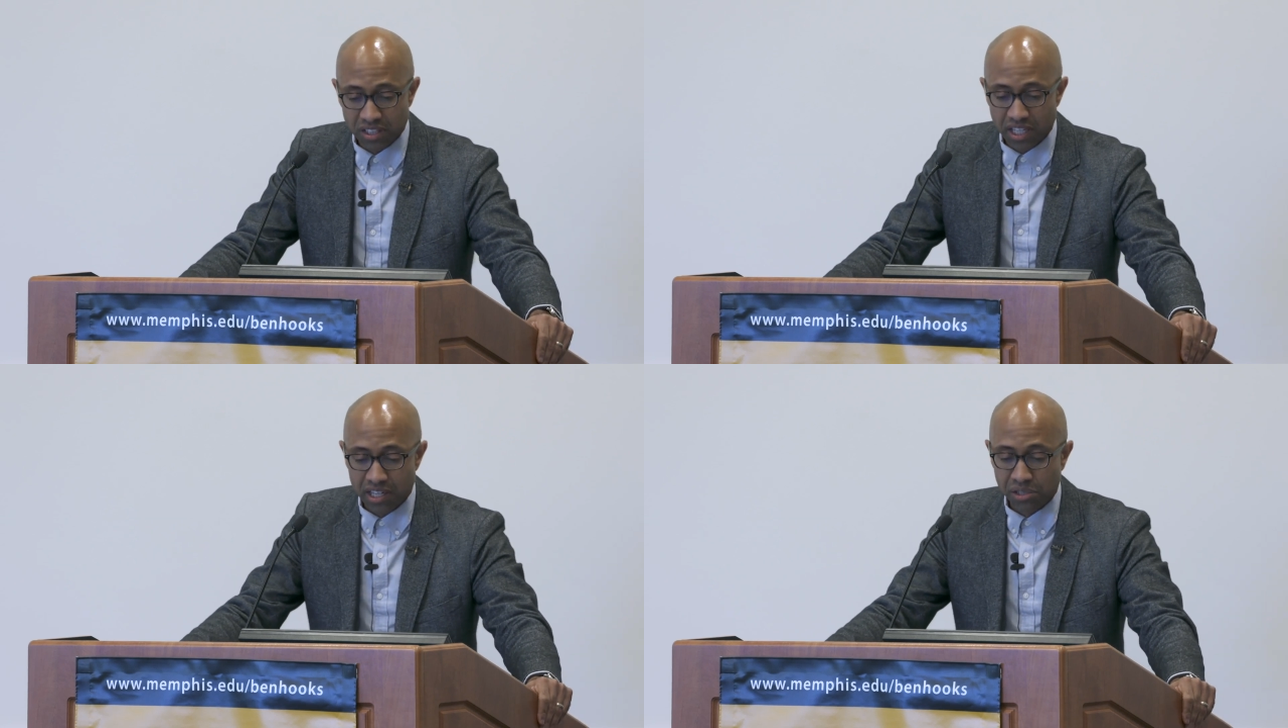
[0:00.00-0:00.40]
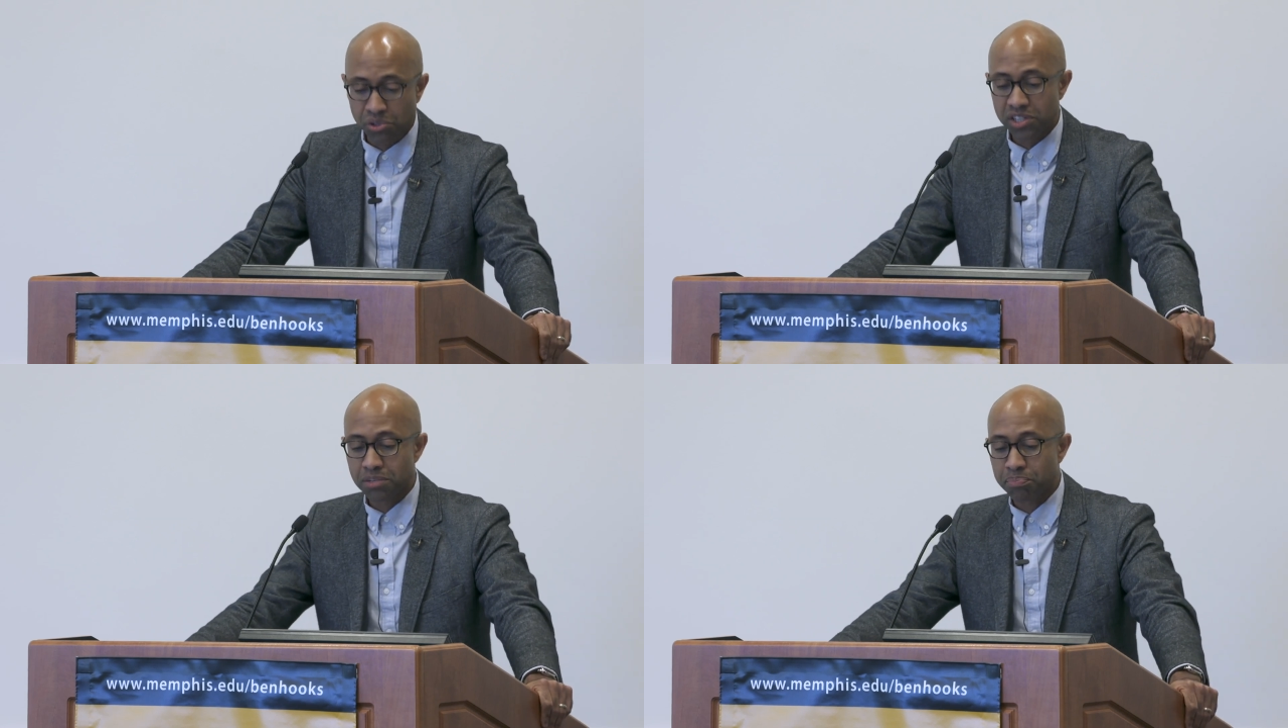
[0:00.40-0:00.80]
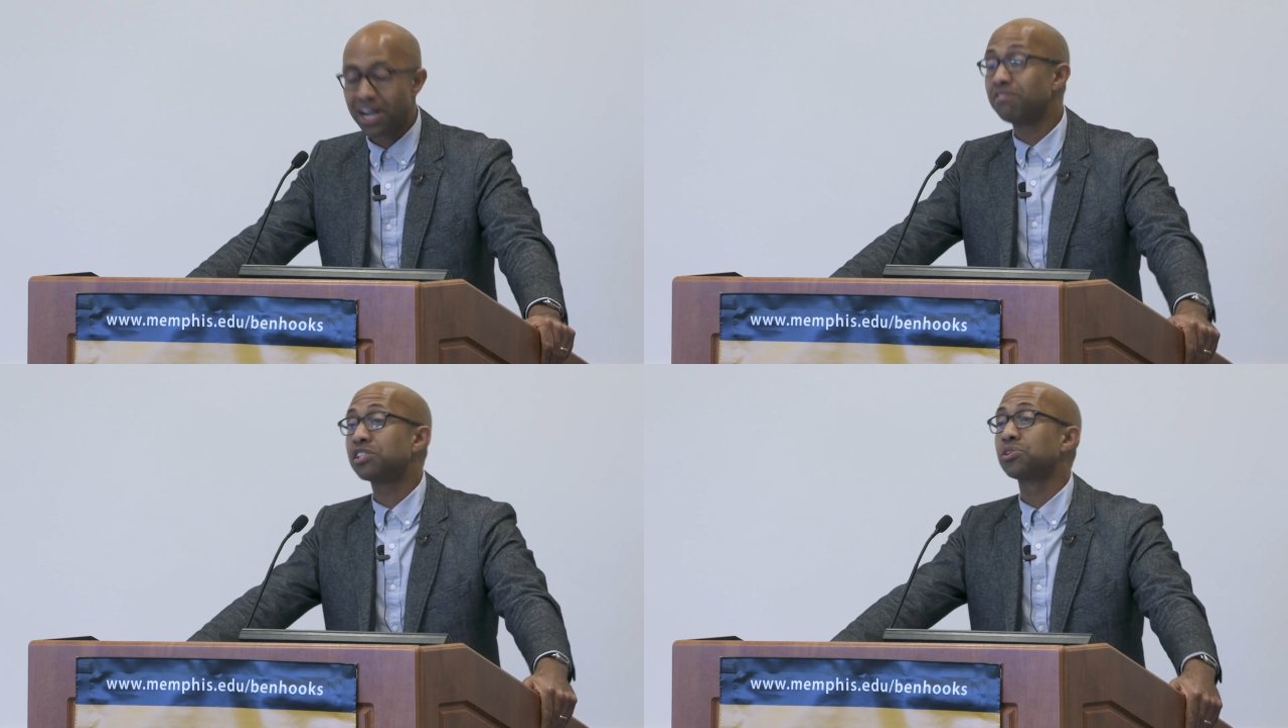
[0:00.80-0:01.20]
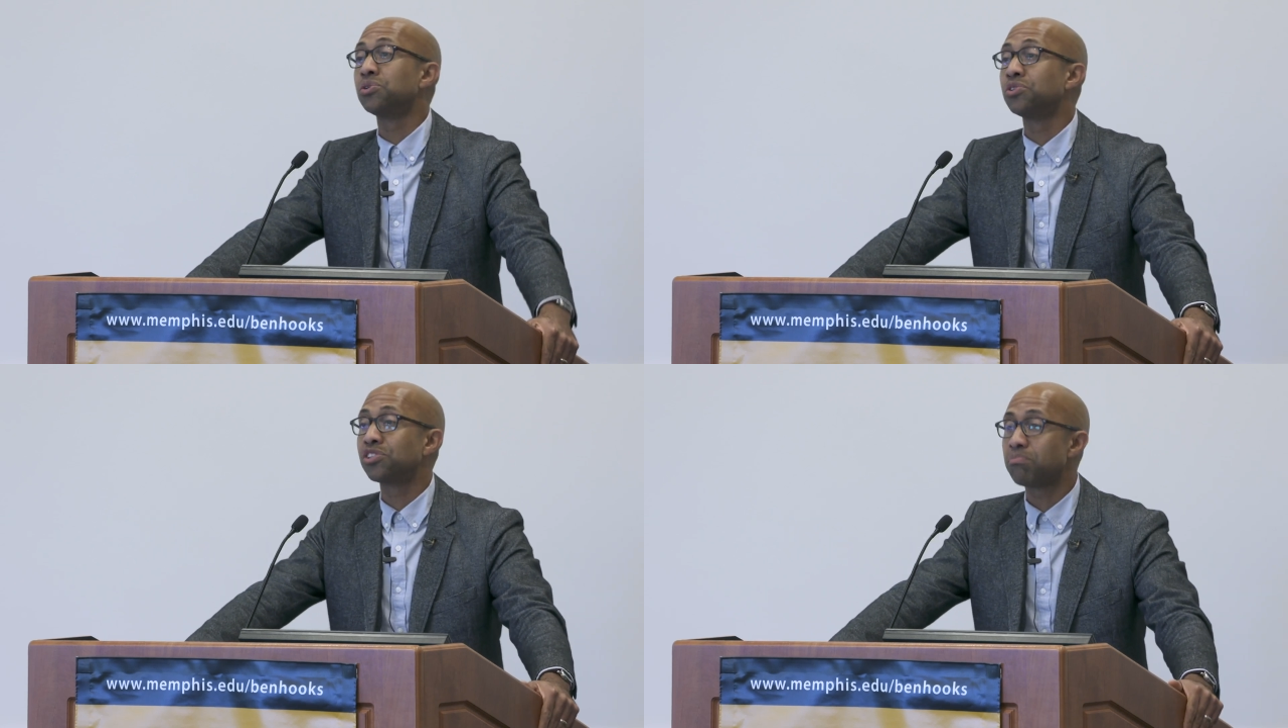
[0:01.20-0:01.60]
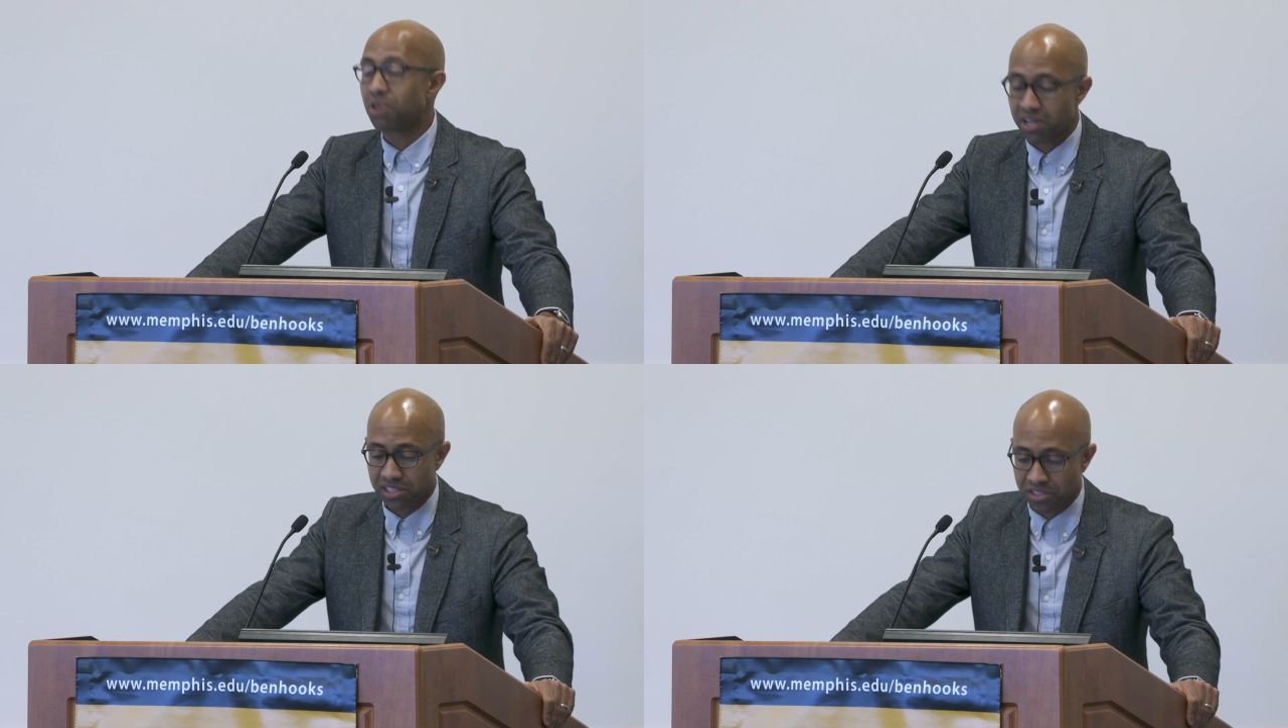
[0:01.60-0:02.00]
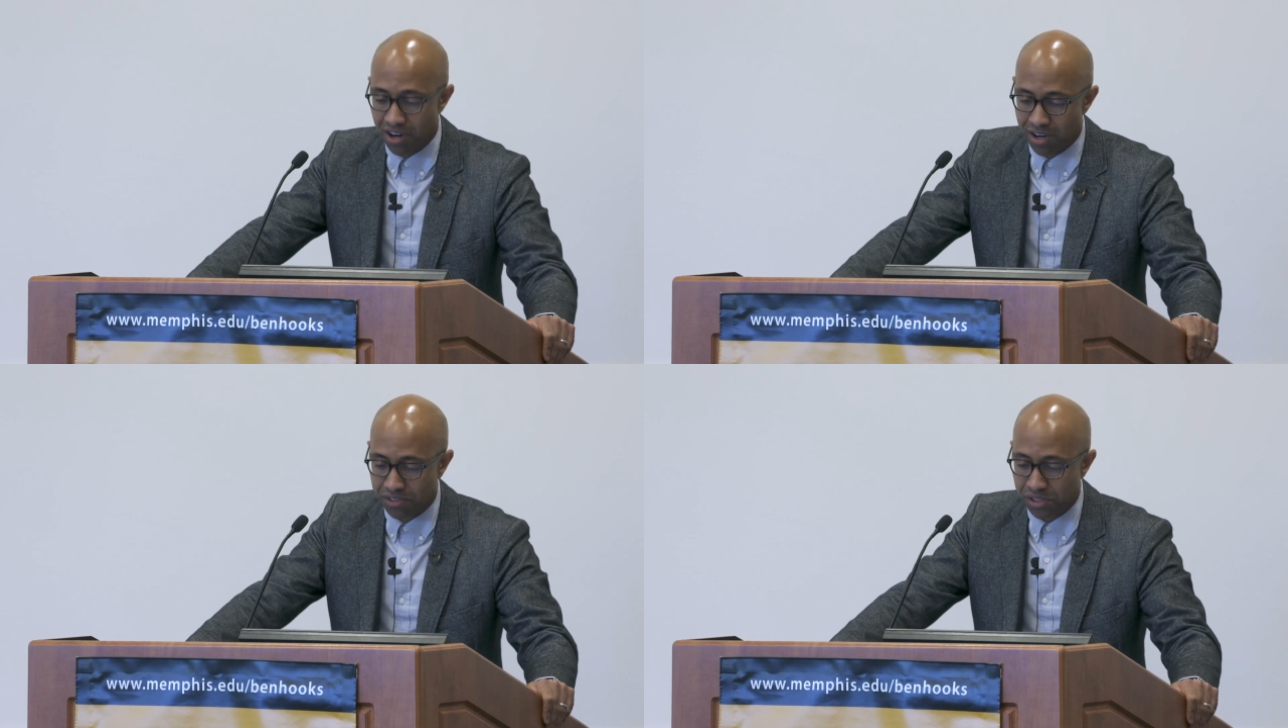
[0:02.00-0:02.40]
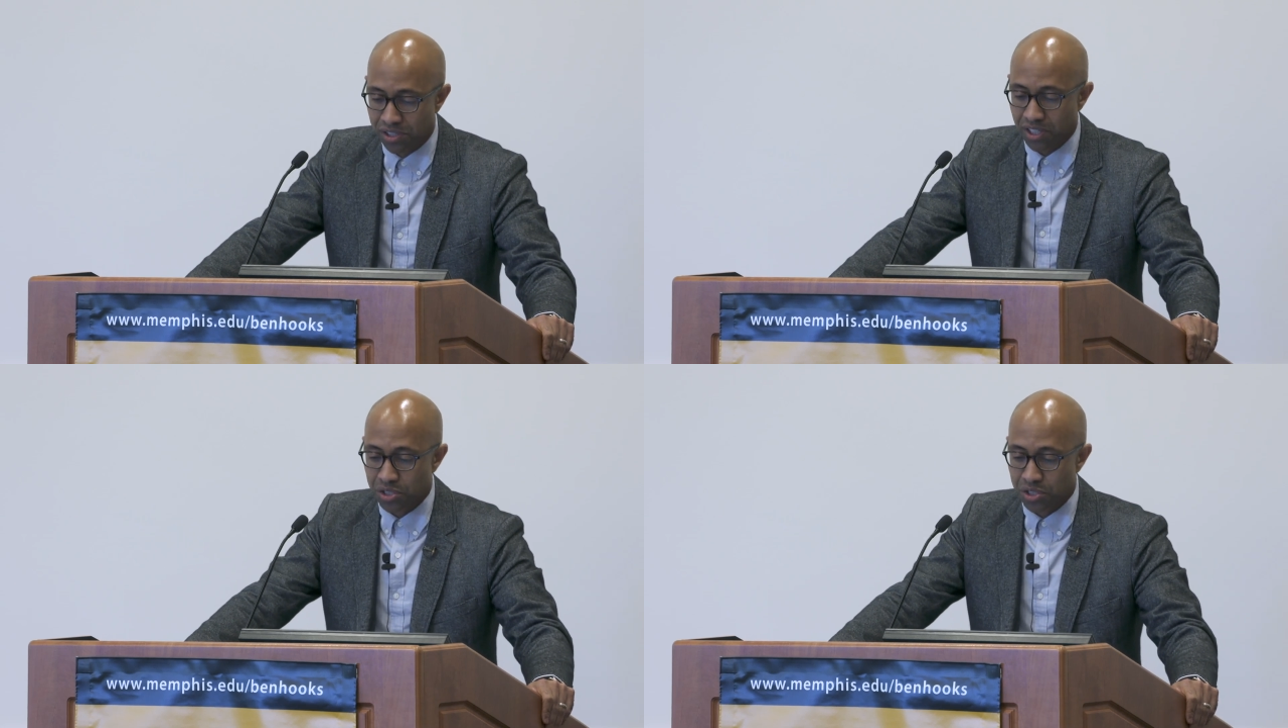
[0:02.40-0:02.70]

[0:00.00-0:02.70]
including the private schools of Marcus Garvey's